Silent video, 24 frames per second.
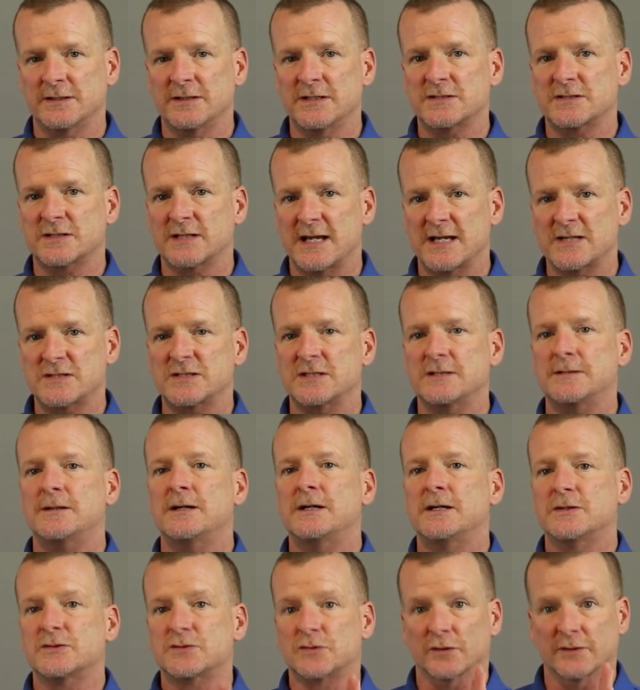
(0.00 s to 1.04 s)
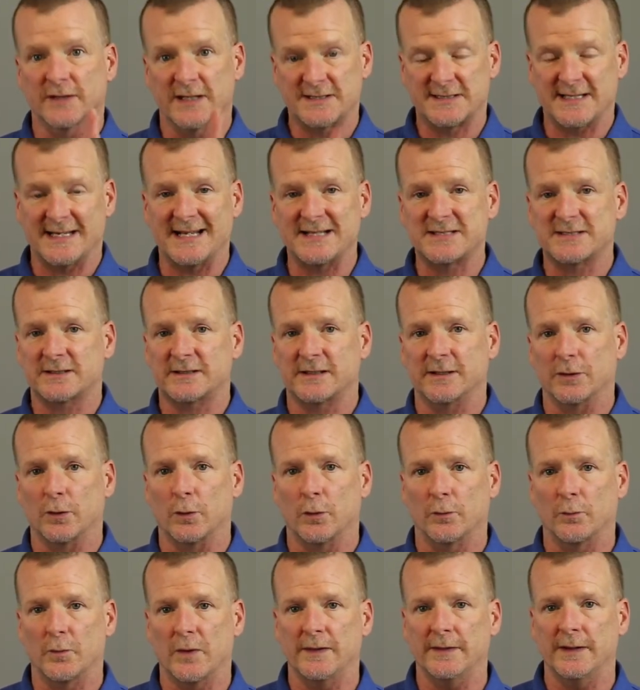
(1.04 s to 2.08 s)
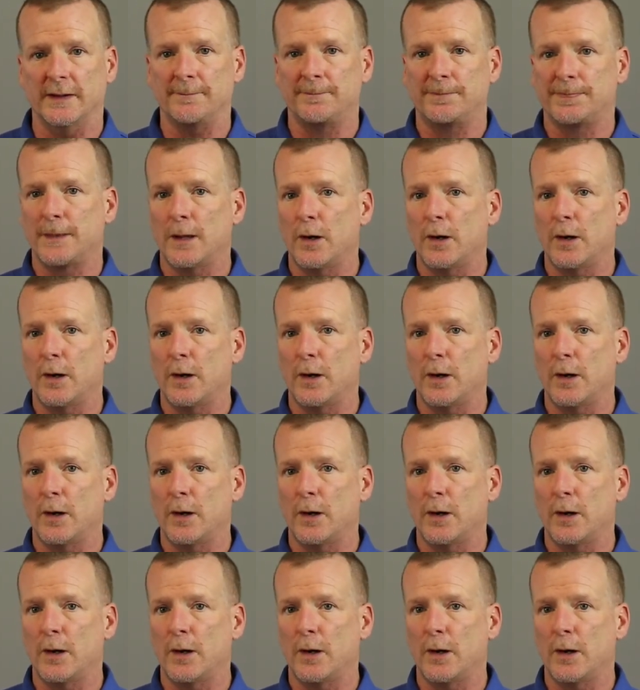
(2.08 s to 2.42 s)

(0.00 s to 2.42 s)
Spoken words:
this lesson, so let's get on with it.